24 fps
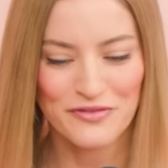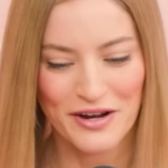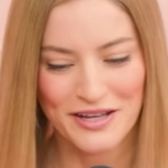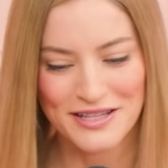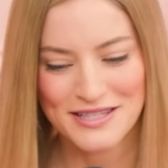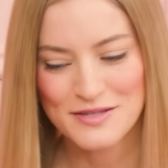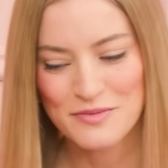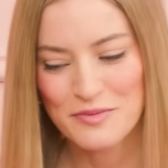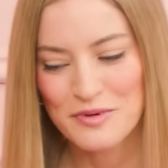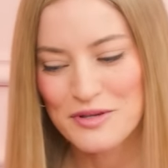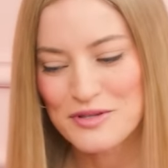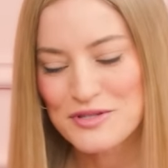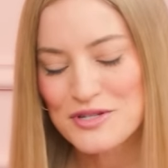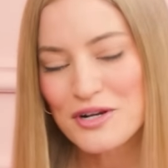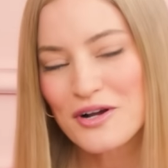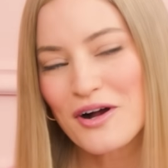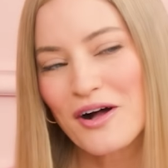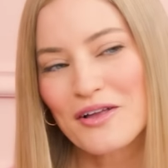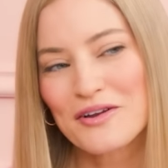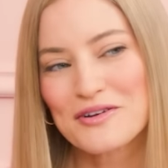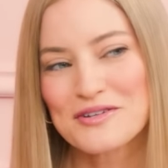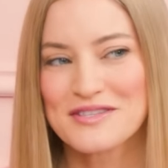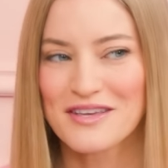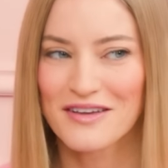friends. We used to
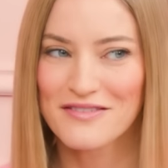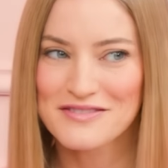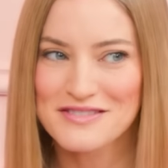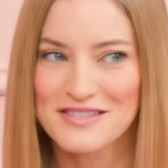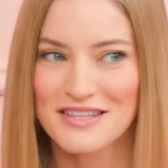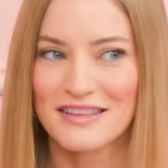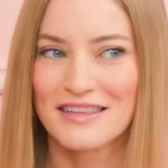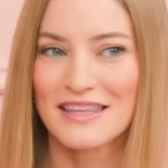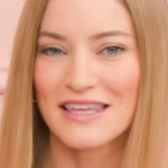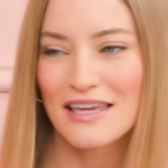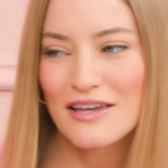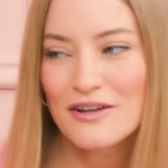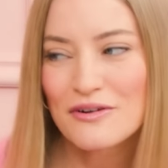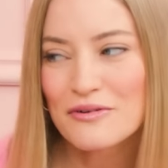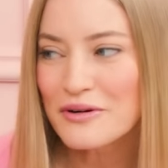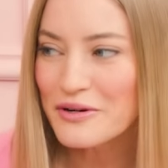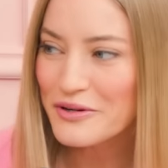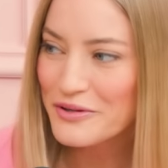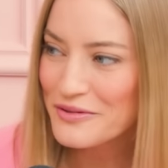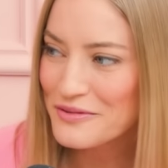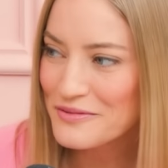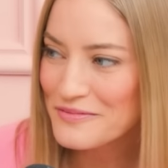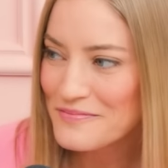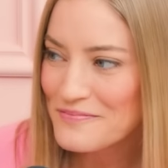call ourselves the Leak
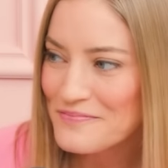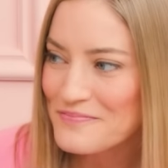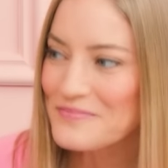Crew,